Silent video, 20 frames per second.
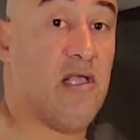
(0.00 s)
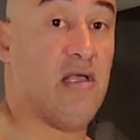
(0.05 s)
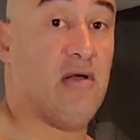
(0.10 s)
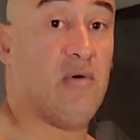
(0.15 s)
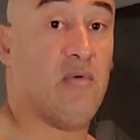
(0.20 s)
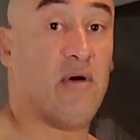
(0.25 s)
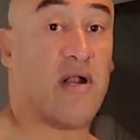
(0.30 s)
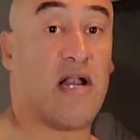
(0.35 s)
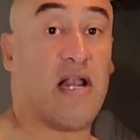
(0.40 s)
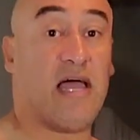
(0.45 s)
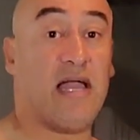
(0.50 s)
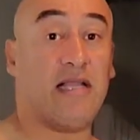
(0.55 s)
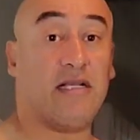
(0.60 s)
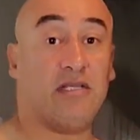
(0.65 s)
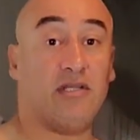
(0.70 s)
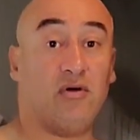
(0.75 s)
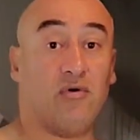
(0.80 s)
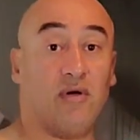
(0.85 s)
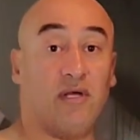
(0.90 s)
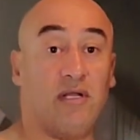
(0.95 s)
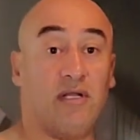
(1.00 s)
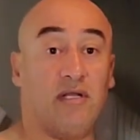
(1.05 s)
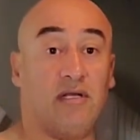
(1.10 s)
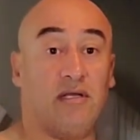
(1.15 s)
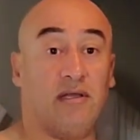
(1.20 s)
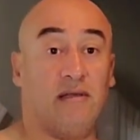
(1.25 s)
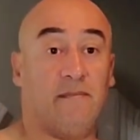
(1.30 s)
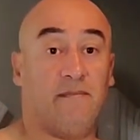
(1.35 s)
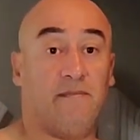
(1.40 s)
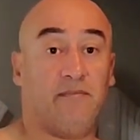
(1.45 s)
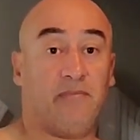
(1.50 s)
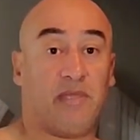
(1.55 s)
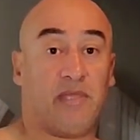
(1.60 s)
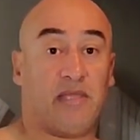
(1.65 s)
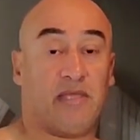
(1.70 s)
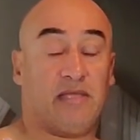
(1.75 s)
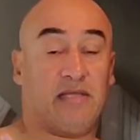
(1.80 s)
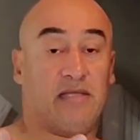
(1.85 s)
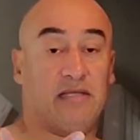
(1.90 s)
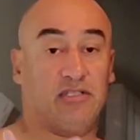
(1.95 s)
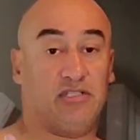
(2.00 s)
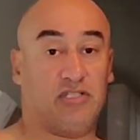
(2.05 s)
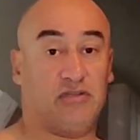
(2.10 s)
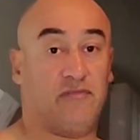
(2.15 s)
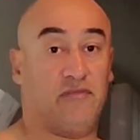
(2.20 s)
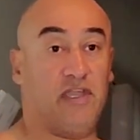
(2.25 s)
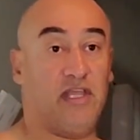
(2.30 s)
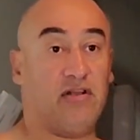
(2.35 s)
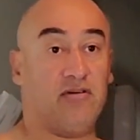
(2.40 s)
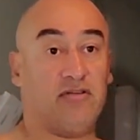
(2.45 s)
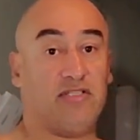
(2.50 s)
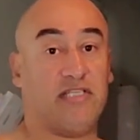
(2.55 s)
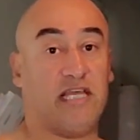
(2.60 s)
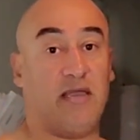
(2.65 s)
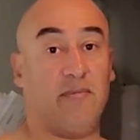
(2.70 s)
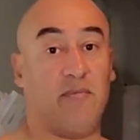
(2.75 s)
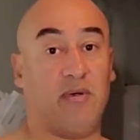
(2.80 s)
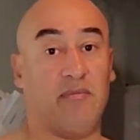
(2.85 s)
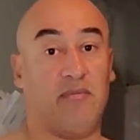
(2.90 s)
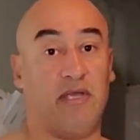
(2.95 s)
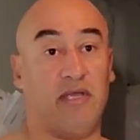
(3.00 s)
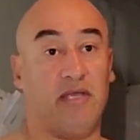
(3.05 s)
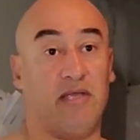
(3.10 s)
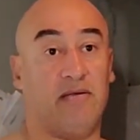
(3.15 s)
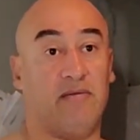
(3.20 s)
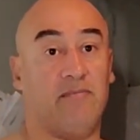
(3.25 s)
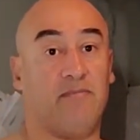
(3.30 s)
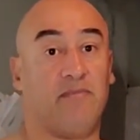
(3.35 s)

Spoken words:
What I like doing is just videotaping me.